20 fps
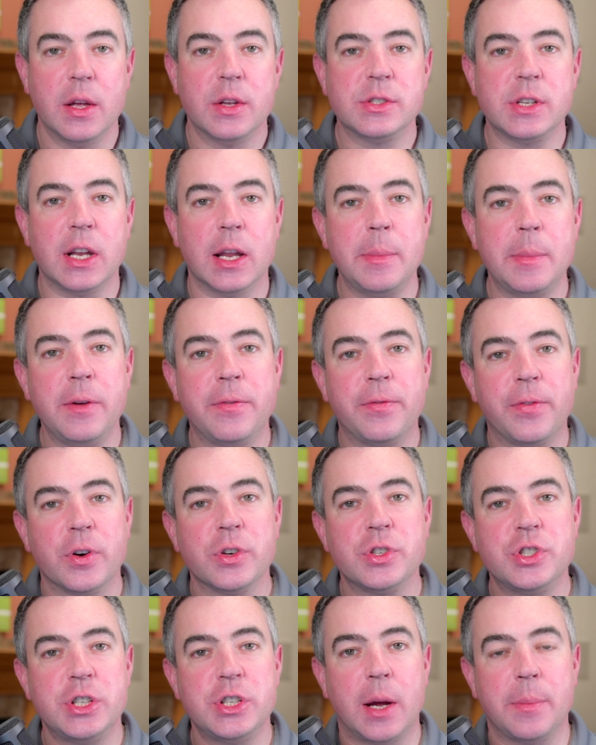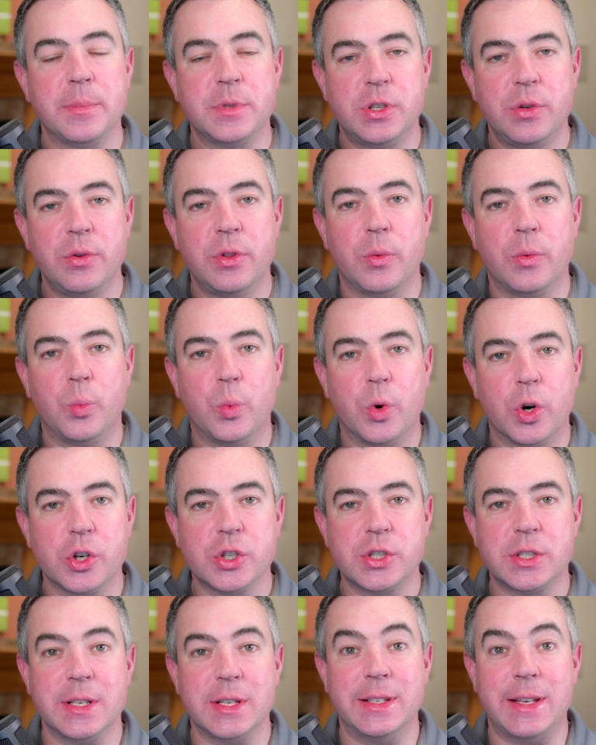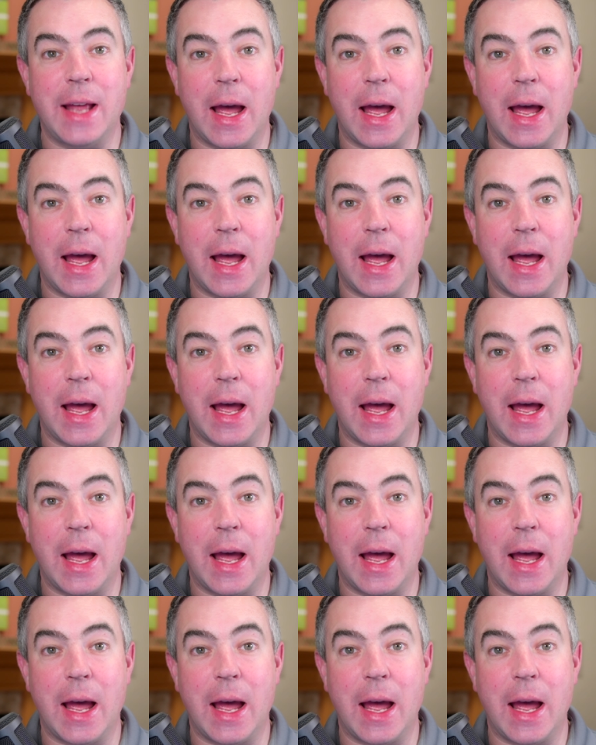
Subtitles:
So let me first jump to the worst